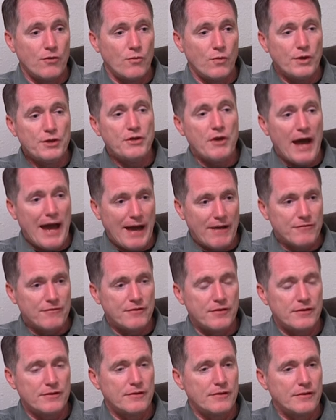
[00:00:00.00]
Well, you have
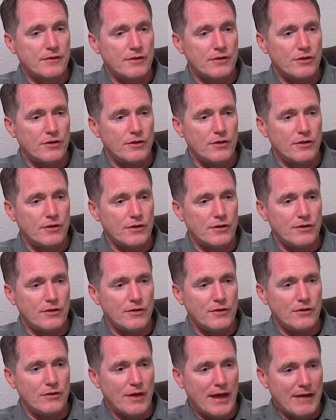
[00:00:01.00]
to
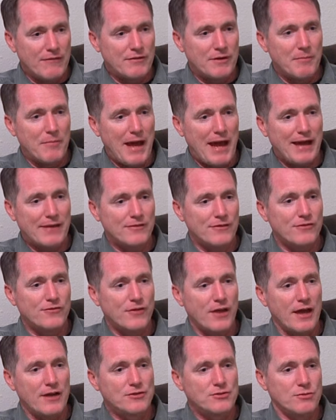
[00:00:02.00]
you have to back the
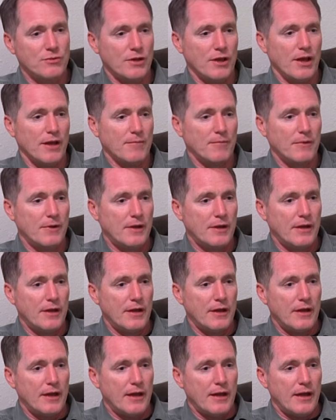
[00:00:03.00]
schedule up.
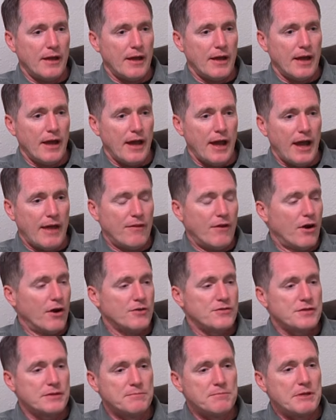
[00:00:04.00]
And there
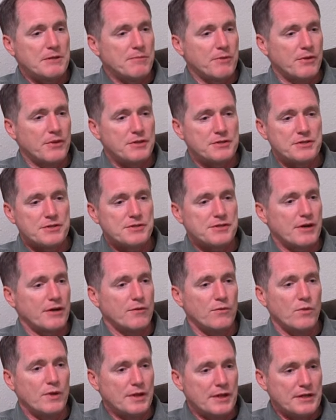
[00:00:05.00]
are some people that just
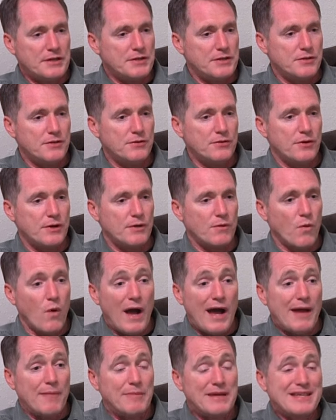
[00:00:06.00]
aren't willing to do it.
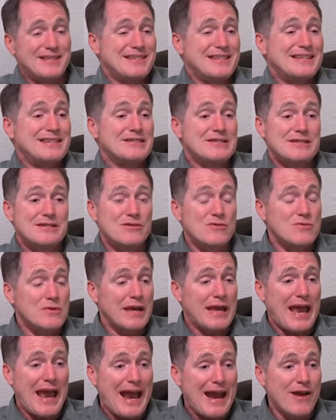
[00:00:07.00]
Why? Because they just
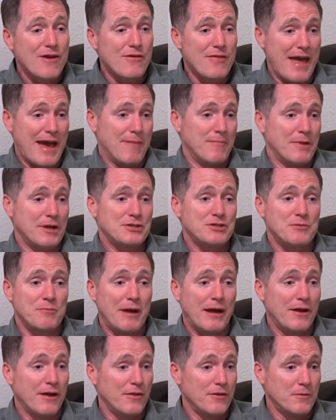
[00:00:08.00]
don't care that much
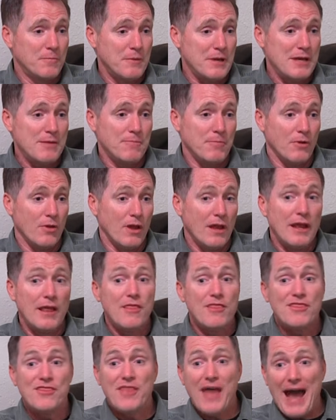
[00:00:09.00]
about other people.
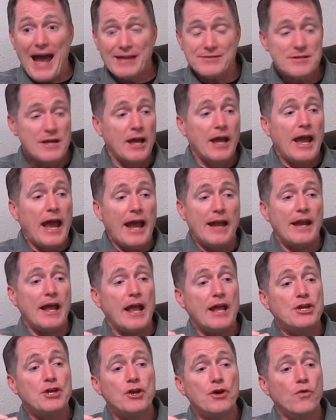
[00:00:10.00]
That's, and
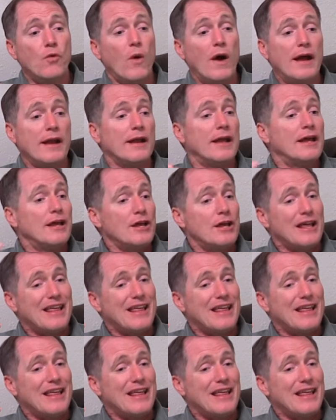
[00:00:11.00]
you know what?